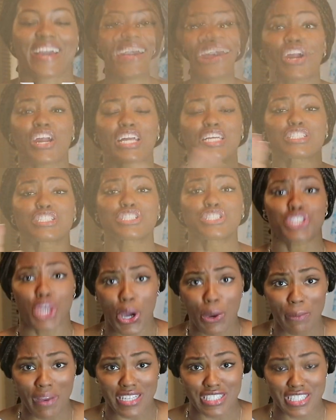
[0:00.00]
There is
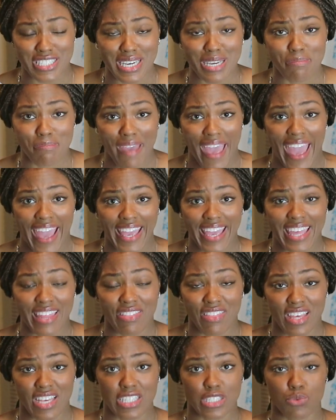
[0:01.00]
so much to unpack
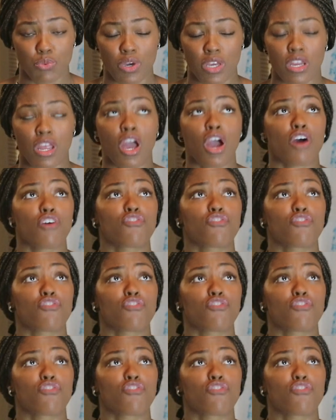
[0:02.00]
in this one.